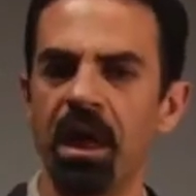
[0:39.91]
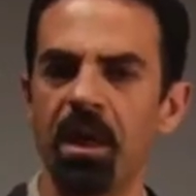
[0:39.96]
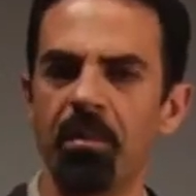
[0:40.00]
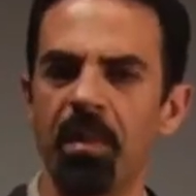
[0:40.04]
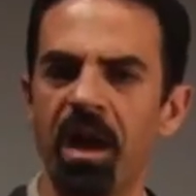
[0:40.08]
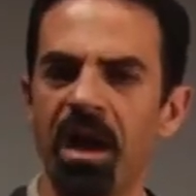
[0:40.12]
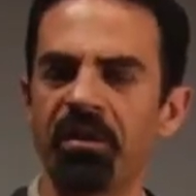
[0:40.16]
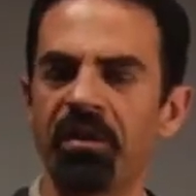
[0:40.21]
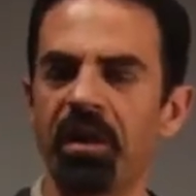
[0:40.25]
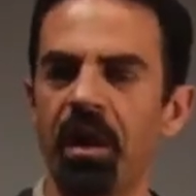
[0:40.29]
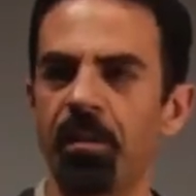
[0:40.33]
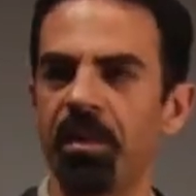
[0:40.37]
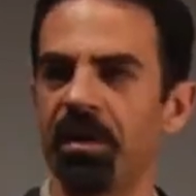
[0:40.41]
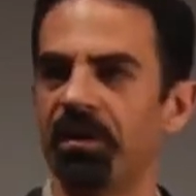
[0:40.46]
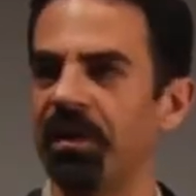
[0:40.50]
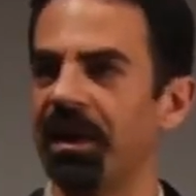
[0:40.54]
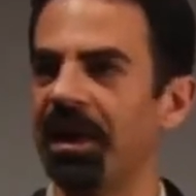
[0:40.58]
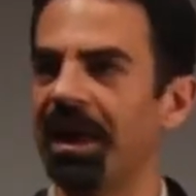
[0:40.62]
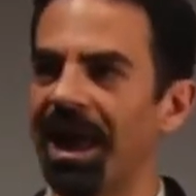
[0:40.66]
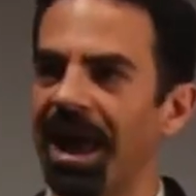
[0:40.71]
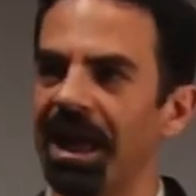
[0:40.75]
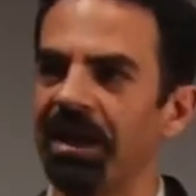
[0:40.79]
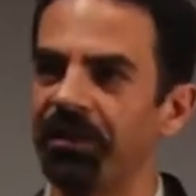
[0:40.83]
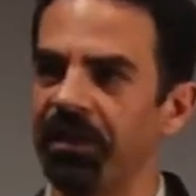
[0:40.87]
and my job is to
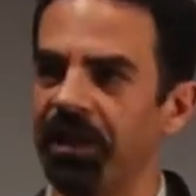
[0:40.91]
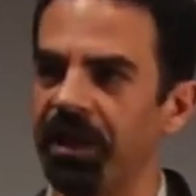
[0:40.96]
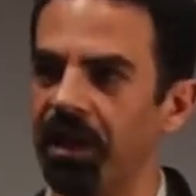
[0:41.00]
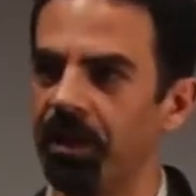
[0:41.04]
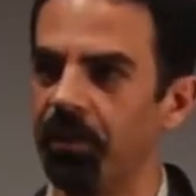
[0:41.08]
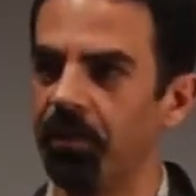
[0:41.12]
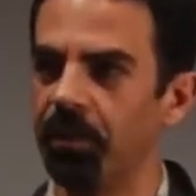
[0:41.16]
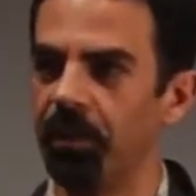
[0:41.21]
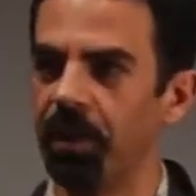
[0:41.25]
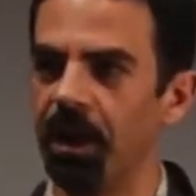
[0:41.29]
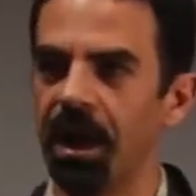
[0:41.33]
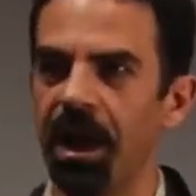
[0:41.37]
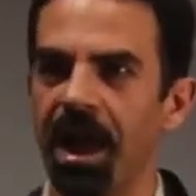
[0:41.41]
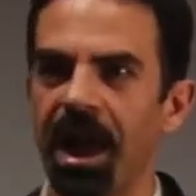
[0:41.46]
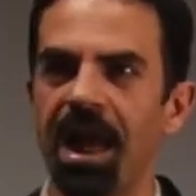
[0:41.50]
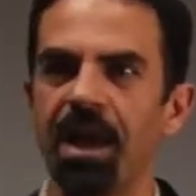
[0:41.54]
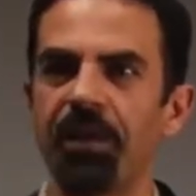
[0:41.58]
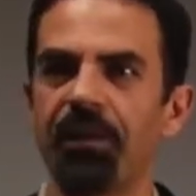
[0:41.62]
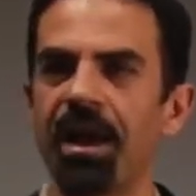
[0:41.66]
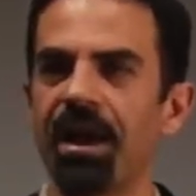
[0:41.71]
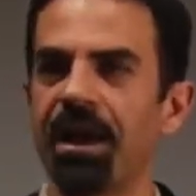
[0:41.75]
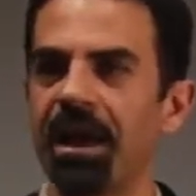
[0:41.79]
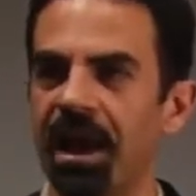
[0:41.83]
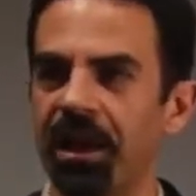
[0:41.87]
catch him, and
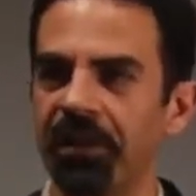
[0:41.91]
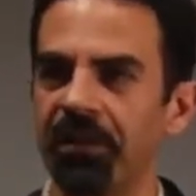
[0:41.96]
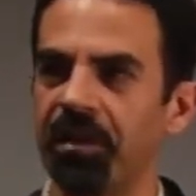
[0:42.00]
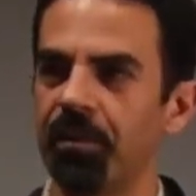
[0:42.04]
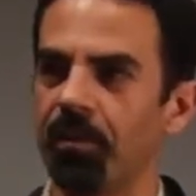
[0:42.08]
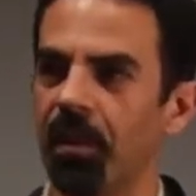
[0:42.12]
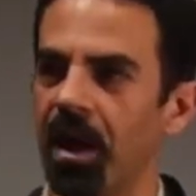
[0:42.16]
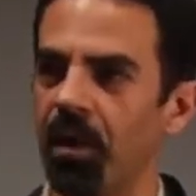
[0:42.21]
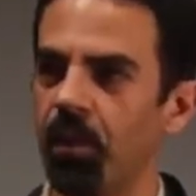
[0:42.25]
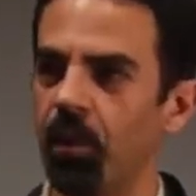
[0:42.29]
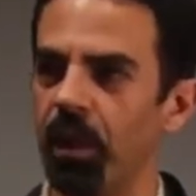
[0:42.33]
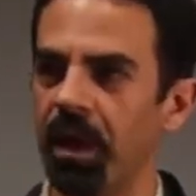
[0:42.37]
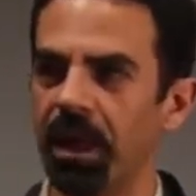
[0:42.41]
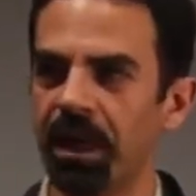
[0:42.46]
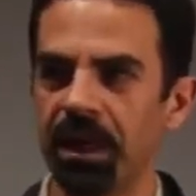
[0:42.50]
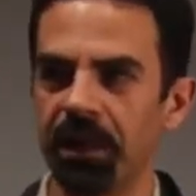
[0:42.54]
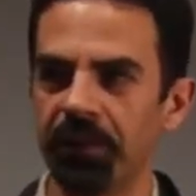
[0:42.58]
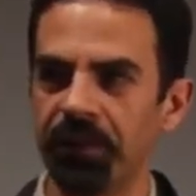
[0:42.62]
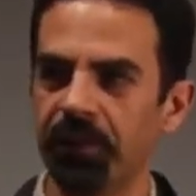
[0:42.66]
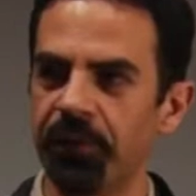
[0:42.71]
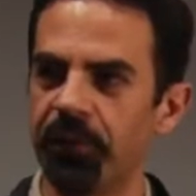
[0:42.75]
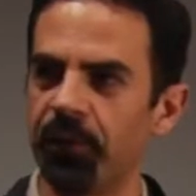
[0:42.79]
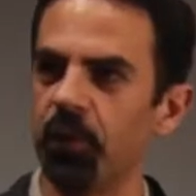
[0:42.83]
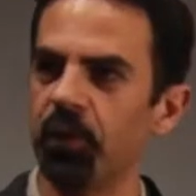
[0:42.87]
if I catch him, I win, and if
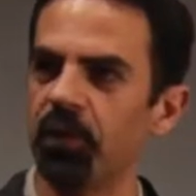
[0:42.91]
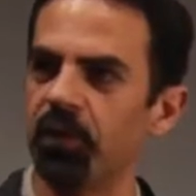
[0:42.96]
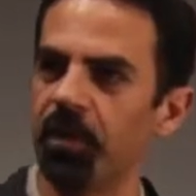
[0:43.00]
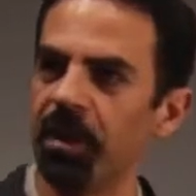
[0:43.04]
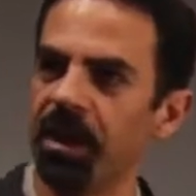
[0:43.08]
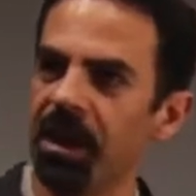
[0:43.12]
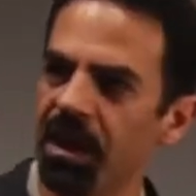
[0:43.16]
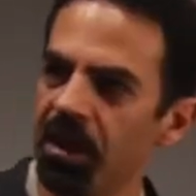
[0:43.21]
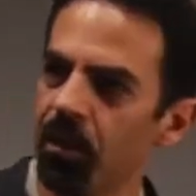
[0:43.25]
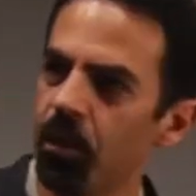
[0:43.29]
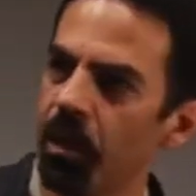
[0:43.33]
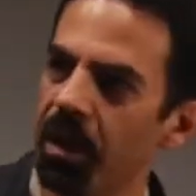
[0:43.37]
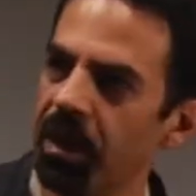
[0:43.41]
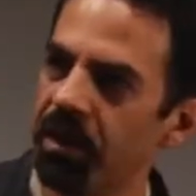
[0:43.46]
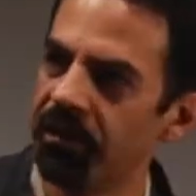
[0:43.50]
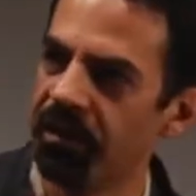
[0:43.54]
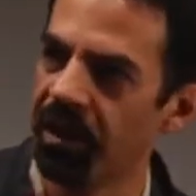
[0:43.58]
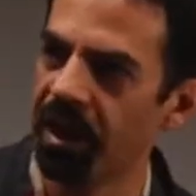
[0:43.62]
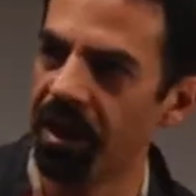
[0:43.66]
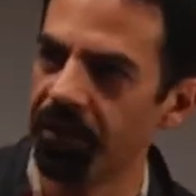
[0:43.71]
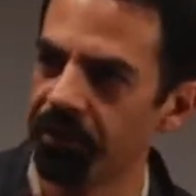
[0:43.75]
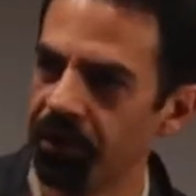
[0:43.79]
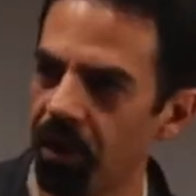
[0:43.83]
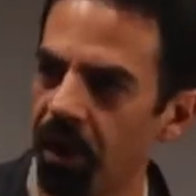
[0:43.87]
he fools me, he wins,
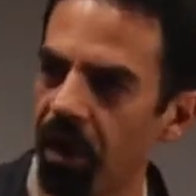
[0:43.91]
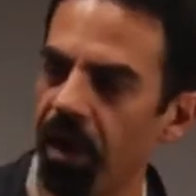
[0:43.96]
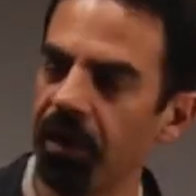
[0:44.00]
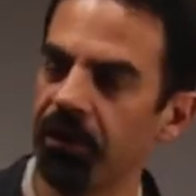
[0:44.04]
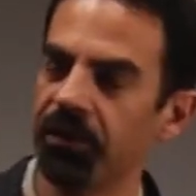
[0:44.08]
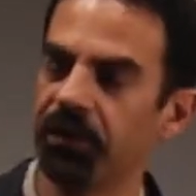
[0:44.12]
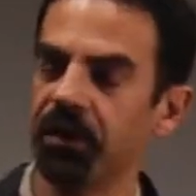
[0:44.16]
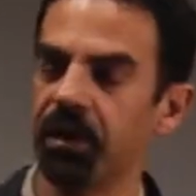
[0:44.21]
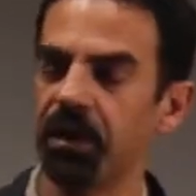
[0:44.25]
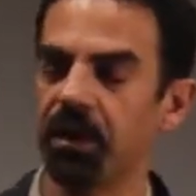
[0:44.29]
and I've lost.